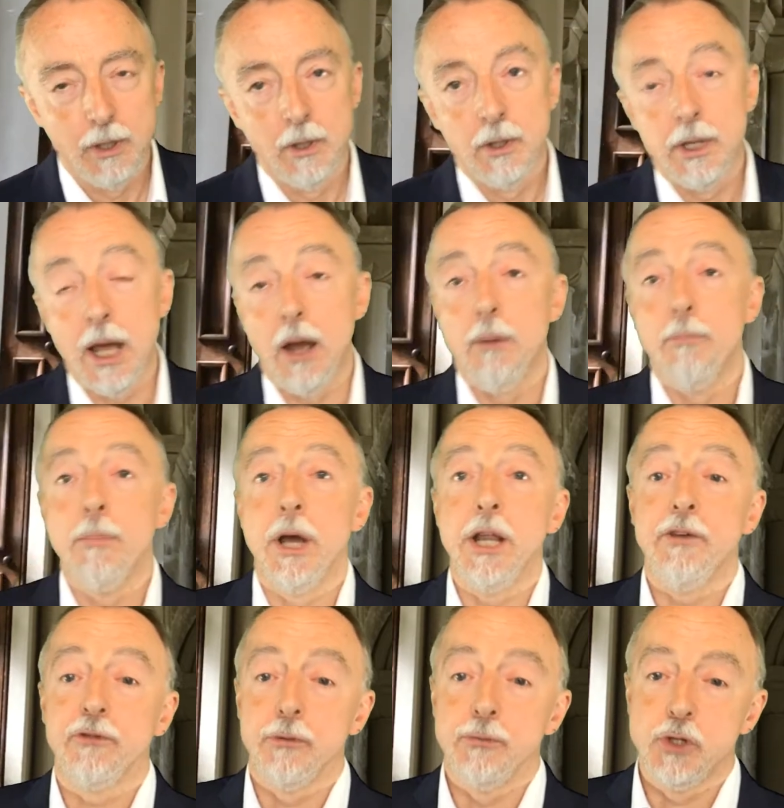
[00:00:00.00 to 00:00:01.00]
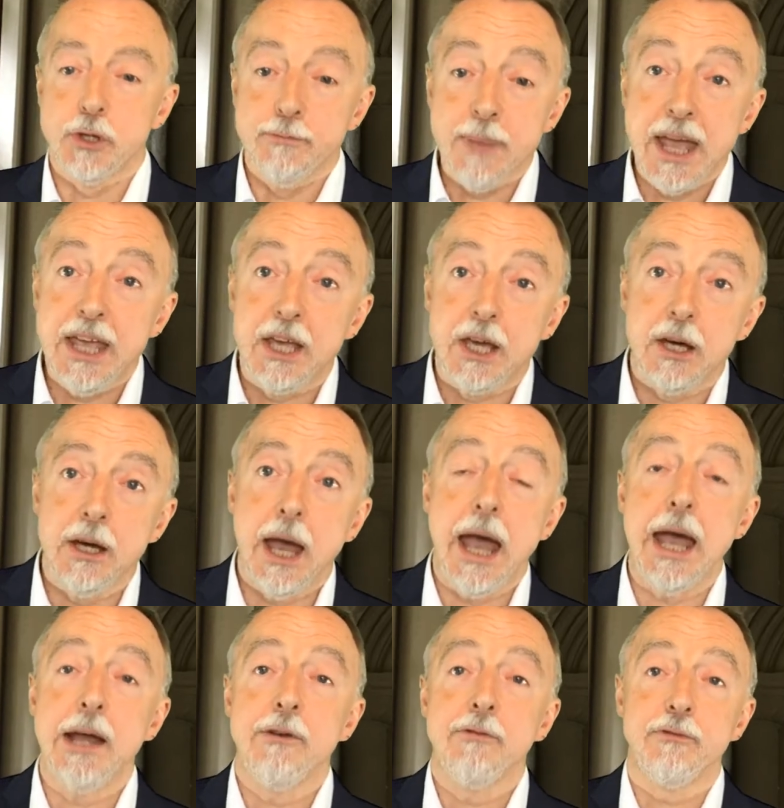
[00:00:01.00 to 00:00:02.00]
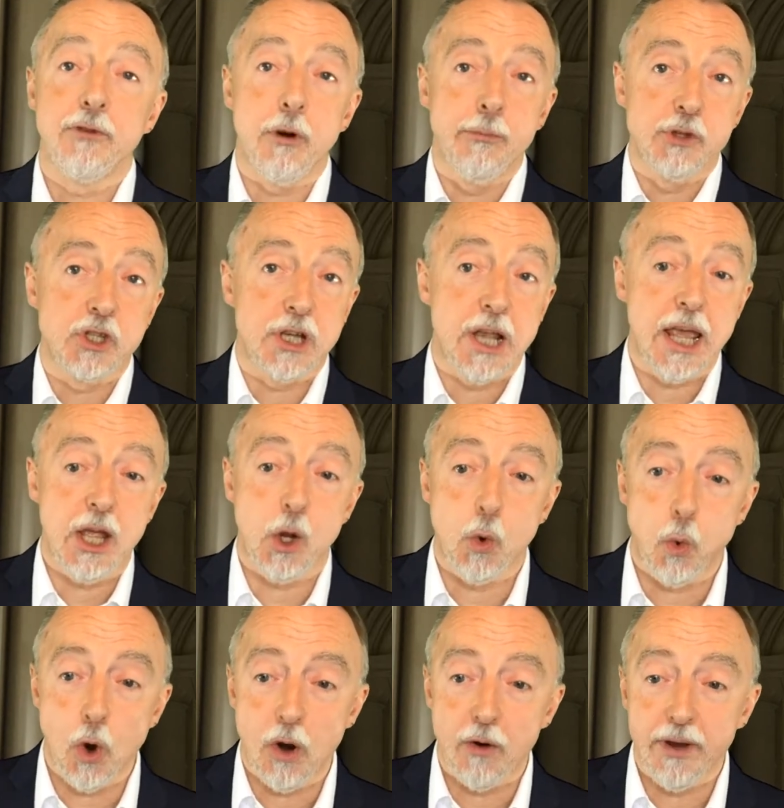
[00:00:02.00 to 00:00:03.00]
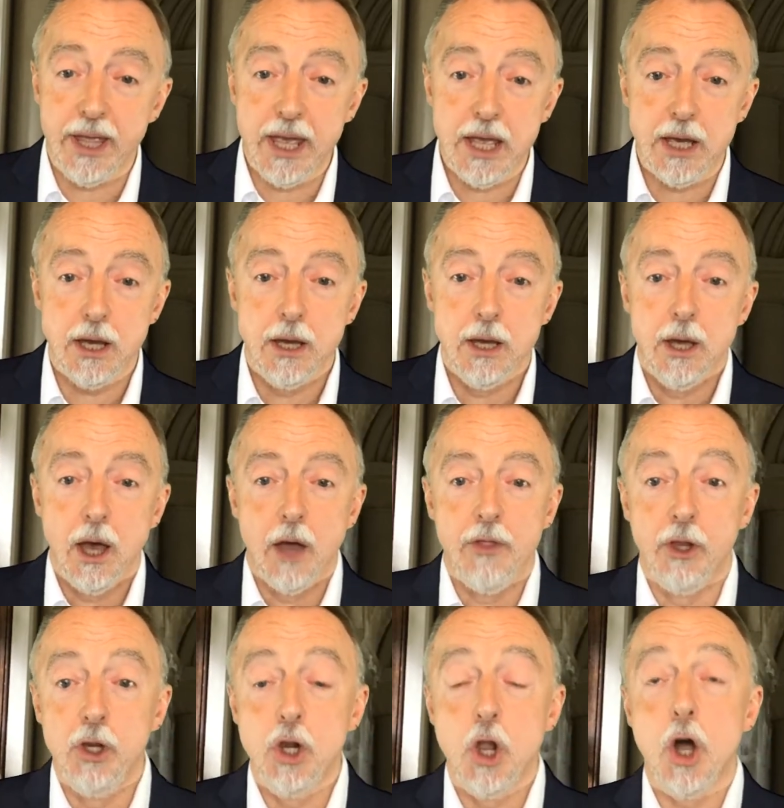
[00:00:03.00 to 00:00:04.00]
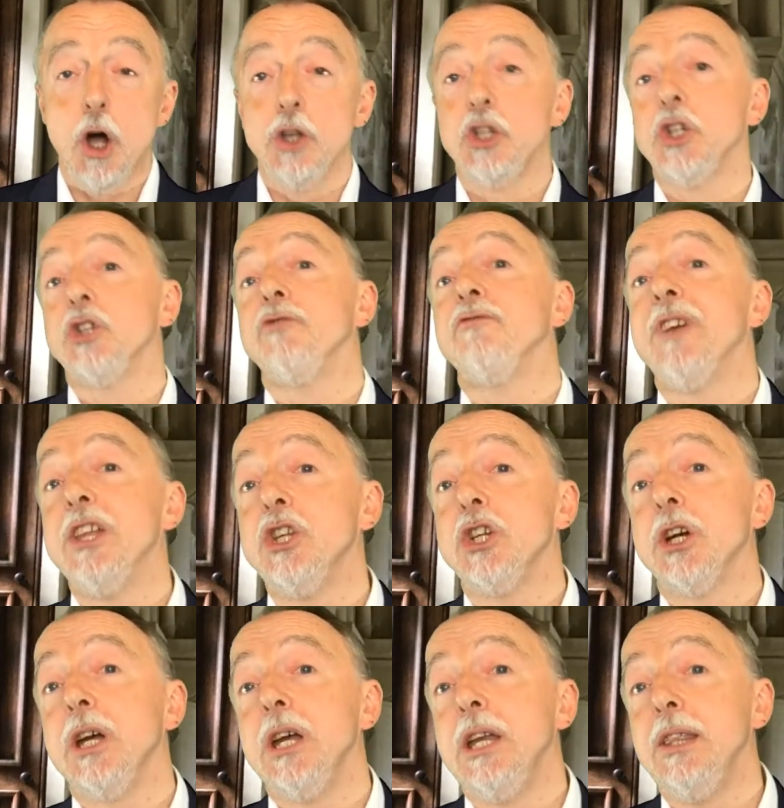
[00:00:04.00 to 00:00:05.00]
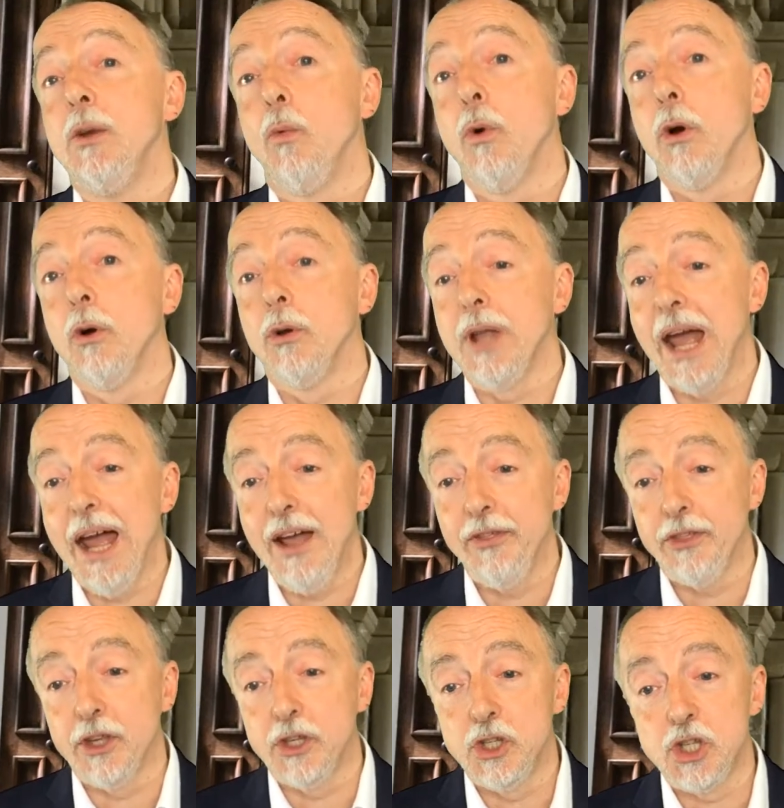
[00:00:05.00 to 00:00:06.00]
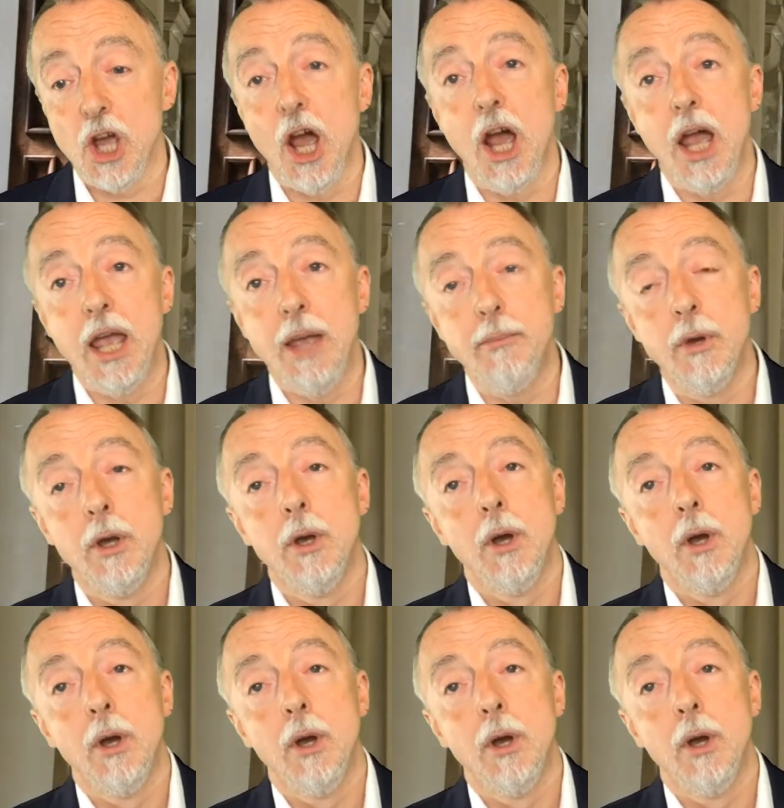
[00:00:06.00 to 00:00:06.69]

Now, money from Jamaica and from Slate quarrying, the largest venture in the world at the time,